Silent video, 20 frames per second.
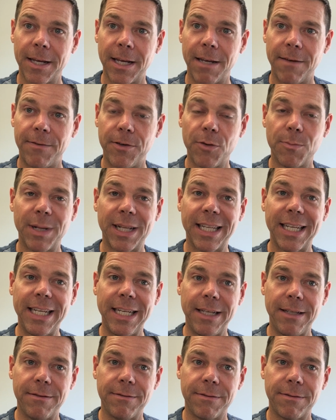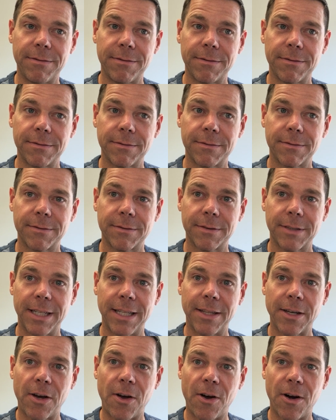If you believe
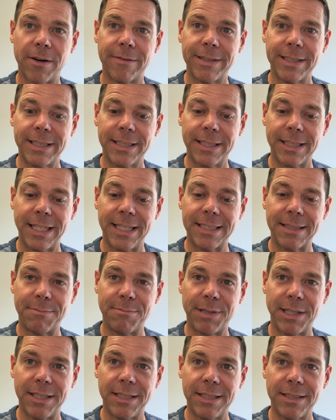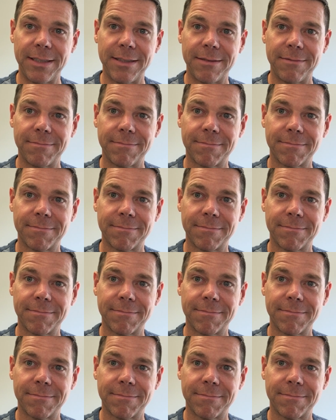that the harvest is abundant,